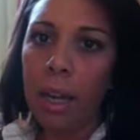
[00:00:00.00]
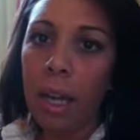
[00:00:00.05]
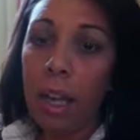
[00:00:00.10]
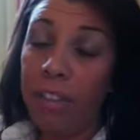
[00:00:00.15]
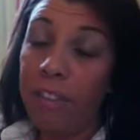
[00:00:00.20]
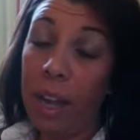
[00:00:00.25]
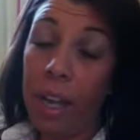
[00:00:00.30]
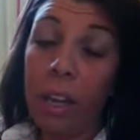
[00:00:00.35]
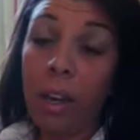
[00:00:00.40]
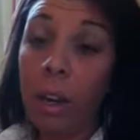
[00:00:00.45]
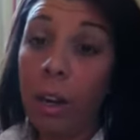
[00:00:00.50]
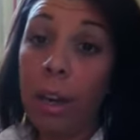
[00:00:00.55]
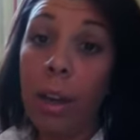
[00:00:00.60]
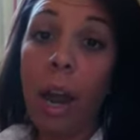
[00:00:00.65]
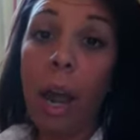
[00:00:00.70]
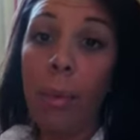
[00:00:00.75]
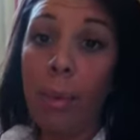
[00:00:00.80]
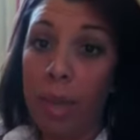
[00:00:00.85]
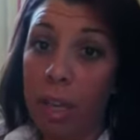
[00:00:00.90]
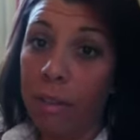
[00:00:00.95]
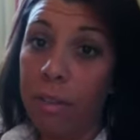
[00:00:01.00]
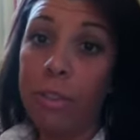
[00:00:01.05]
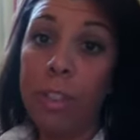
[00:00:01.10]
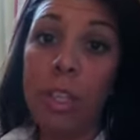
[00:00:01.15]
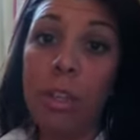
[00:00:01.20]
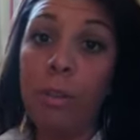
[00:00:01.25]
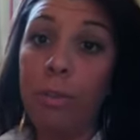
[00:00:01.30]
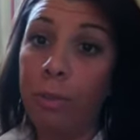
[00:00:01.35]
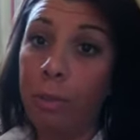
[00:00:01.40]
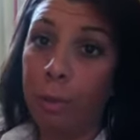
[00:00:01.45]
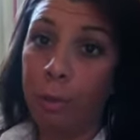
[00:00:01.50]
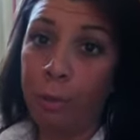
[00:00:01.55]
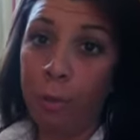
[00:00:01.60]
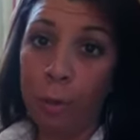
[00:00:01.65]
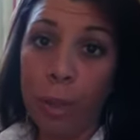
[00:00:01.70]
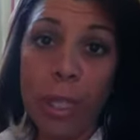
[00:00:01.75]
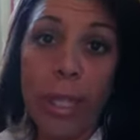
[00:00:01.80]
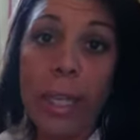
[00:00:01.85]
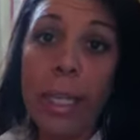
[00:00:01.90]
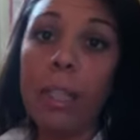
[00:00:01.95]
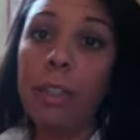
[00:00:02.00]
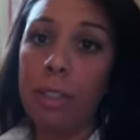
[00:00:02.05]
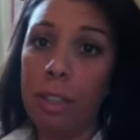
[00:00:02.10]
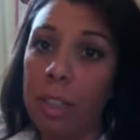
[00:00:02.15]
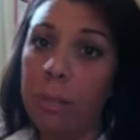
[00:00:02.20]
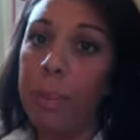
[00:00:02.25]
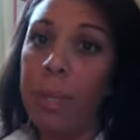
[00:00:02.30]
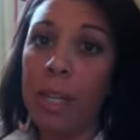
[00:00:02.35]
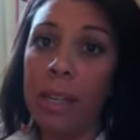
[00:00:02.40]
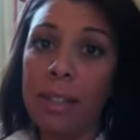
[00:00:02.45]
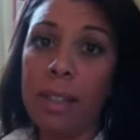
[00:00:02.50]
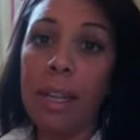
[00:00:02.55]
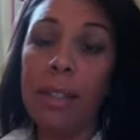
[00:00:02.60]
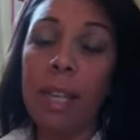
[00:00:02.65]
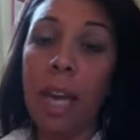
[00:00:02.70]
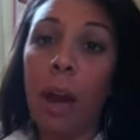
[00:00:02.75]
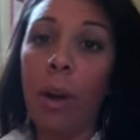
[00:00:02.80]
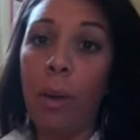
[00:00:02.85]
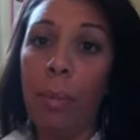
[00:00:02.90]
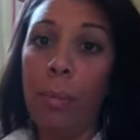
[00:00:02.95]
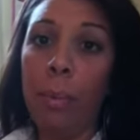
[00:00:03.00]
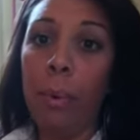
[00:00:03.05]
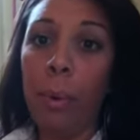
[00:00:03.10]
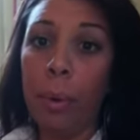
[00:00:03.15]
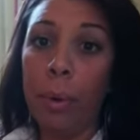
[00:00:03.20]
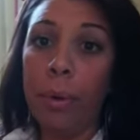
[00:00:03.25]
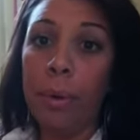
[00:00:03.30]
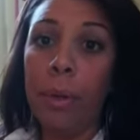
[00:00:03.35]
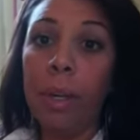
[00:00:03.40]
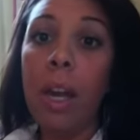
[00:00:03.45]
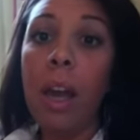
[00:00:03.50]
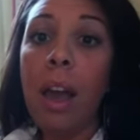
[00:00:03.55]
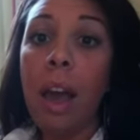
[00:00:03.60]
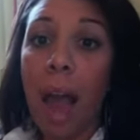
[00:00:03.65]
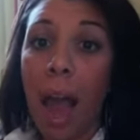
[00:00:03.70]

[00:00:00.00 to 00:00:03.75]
If I could, I would give it to you for free just because that's how important